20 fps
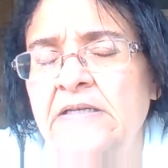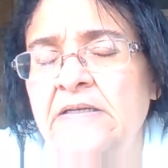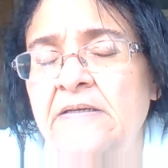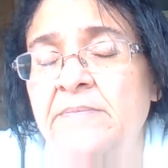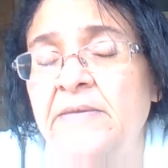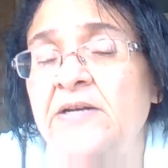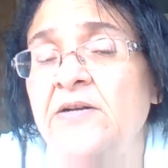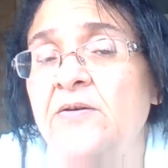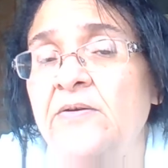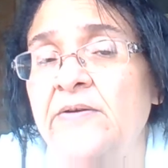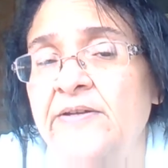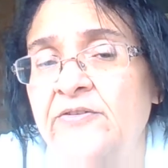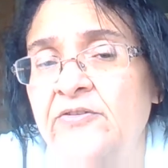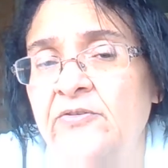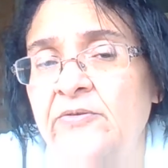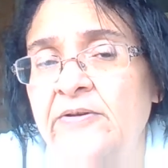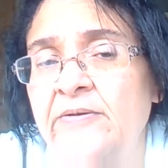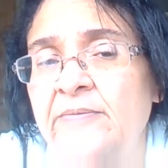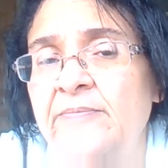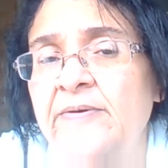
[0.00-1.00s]
medical
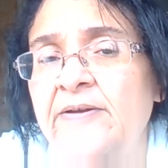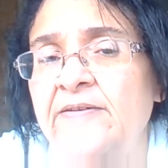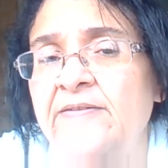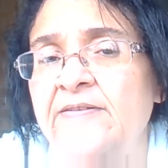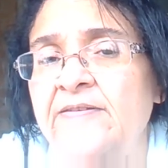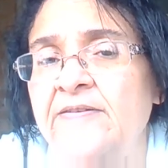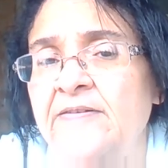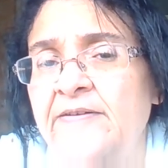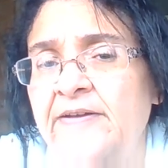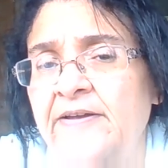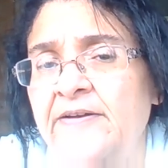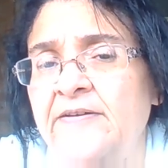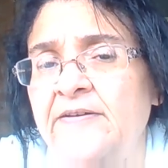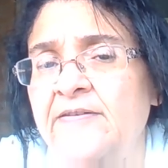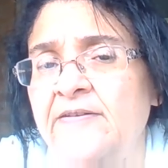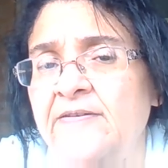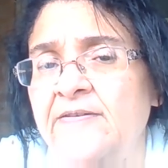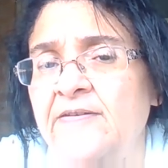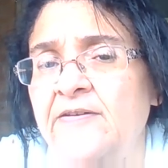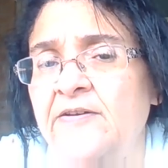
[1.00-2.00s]
history, because again, is
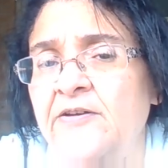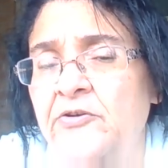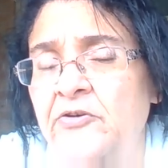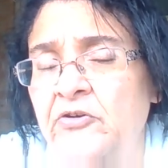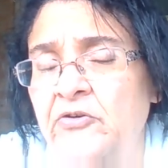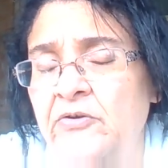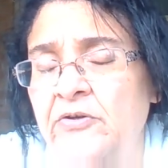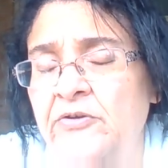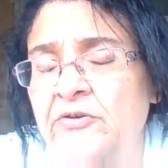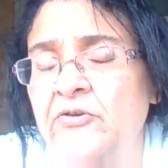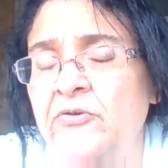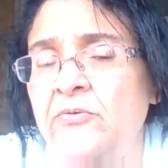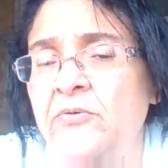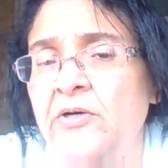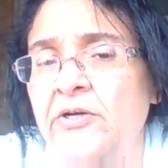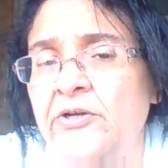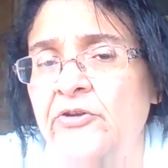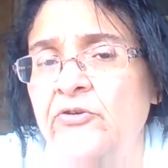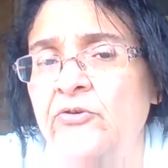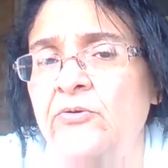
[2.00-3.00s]
this a new
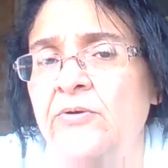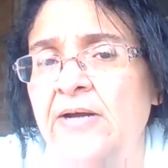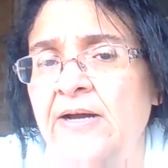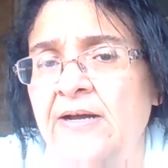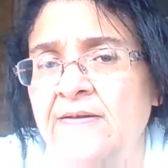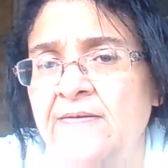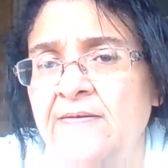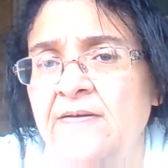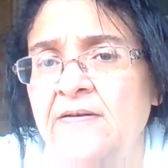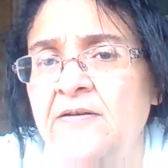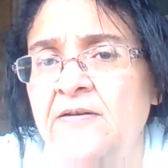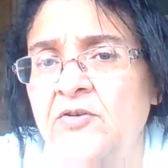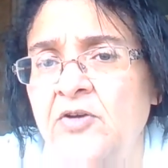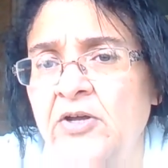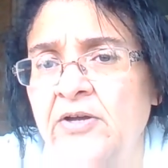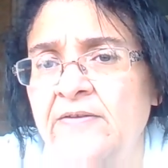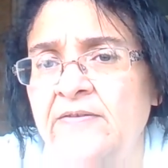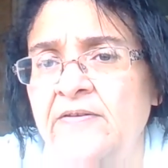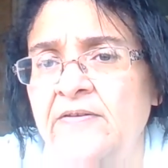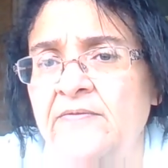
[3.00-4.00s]
acute onset of
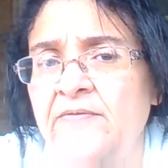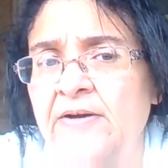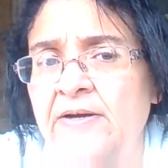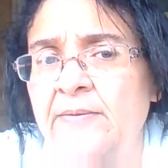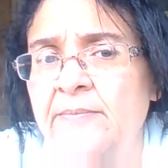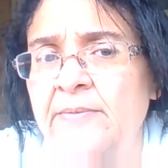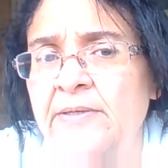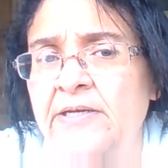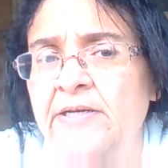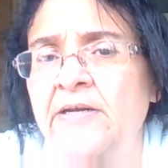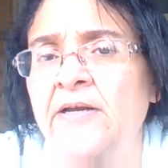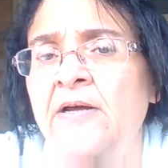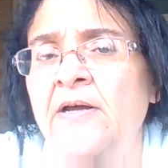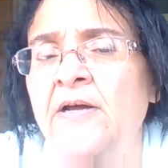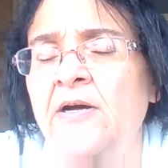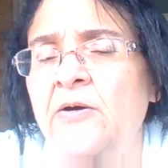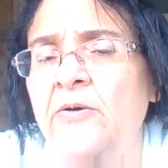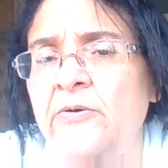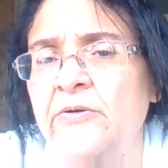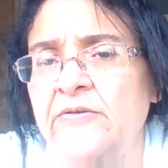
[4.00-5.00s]
nausea, vomiting,
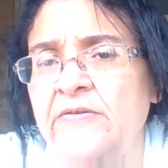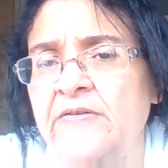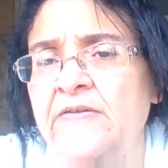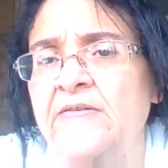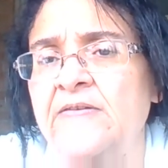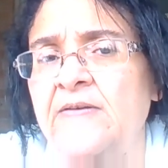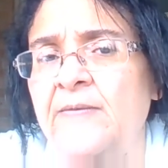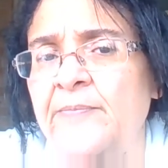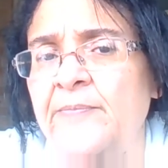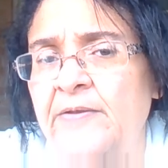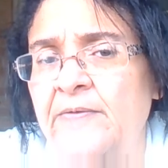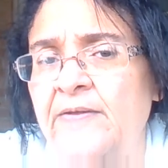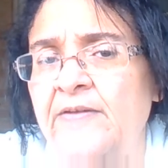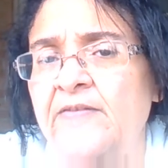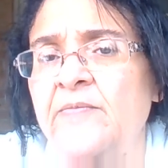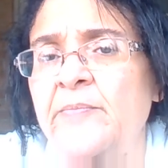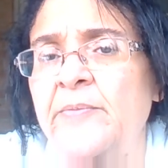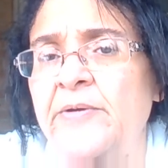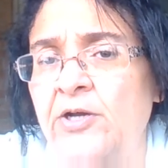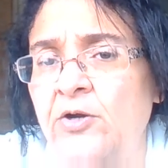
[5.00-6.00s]
or is this something that's
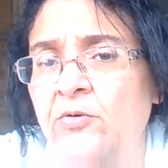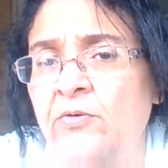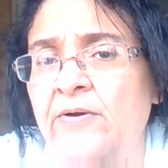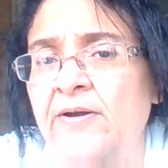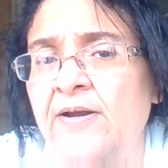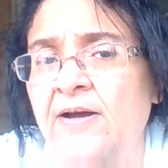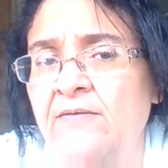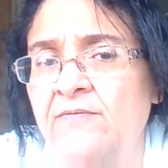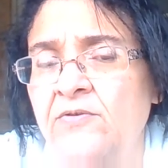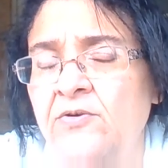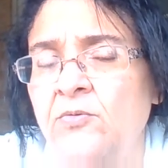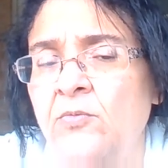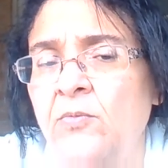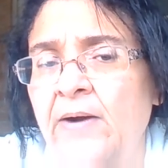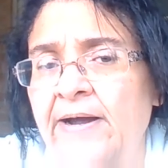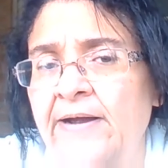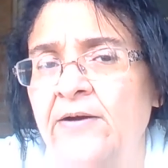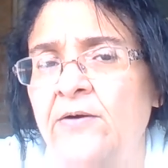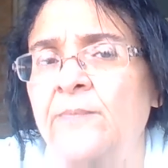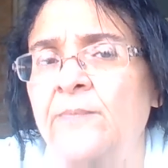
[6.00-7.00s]
been going on for a
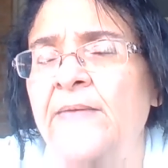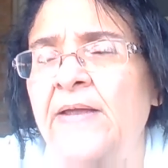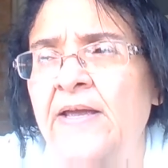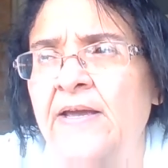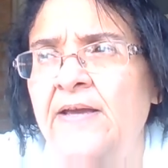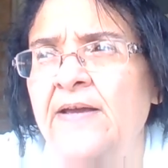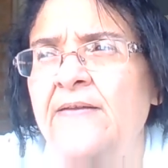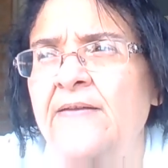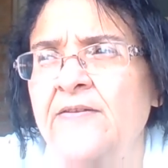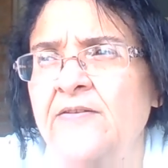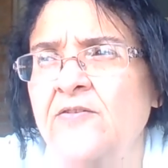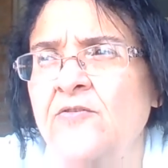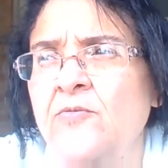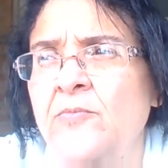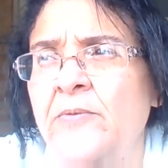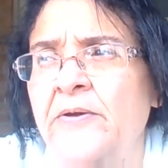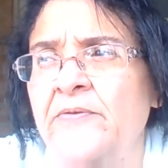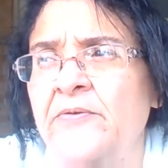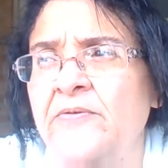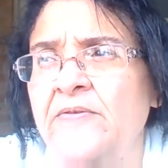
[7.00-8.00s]
while? And this is
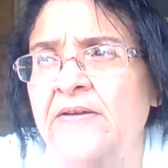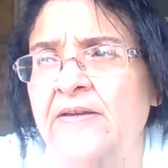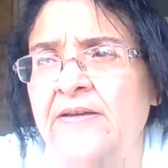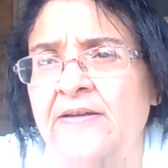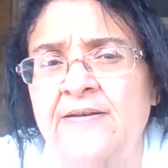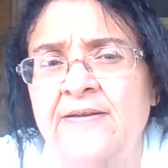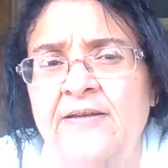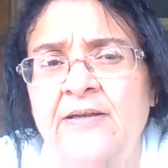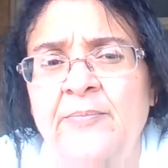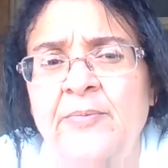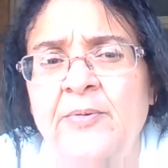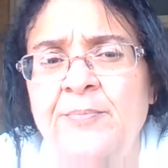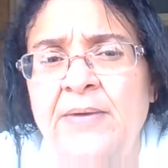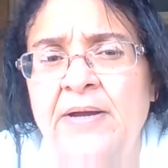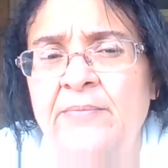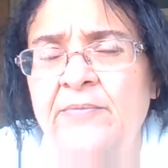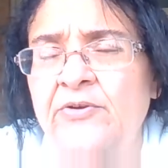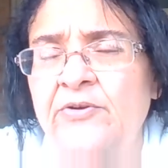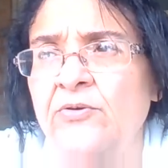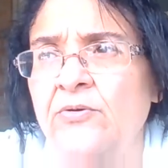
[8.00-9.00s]
one of those, again, to keep in
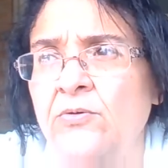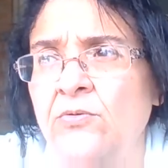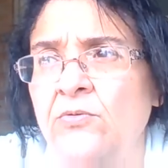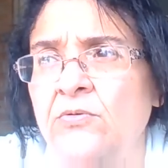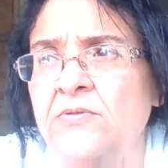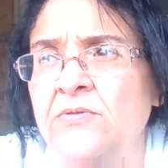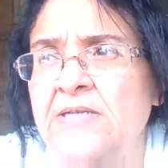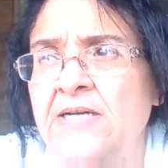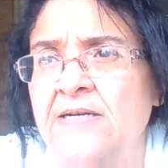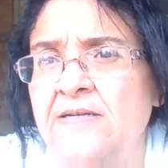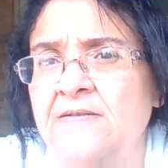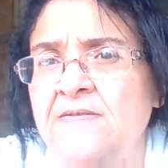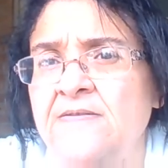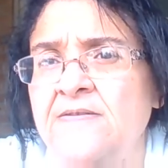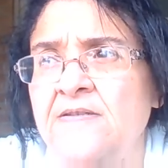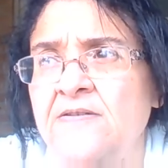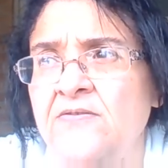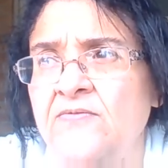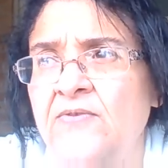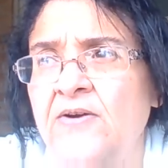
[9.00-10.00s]
mind with your old carts
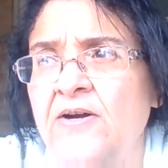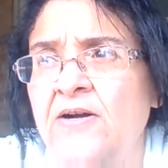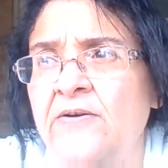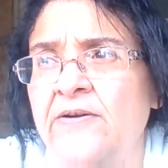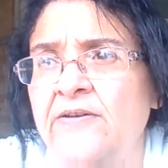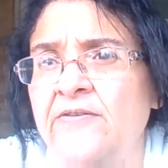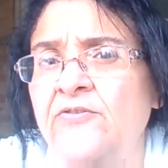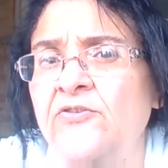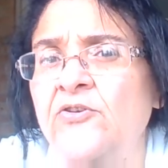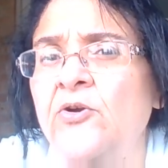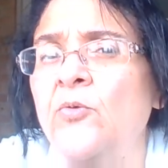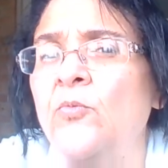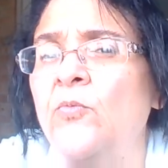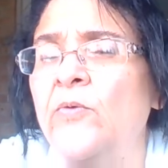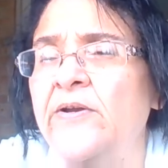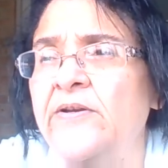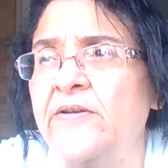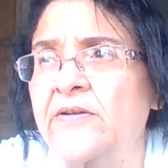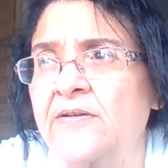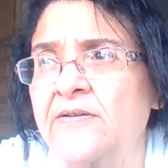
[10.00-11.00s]
as far as,
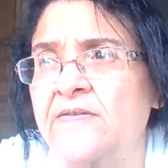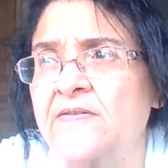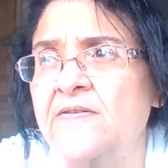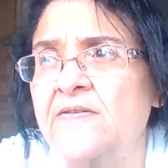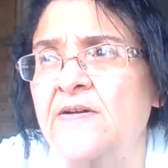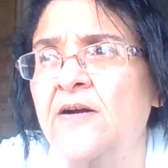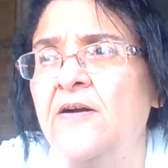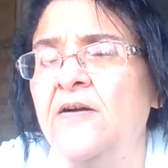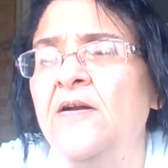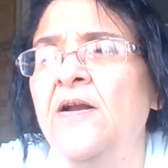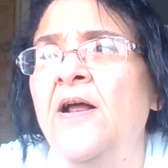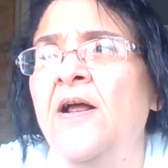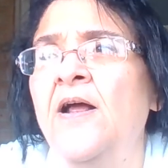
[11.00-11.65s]
when did it start?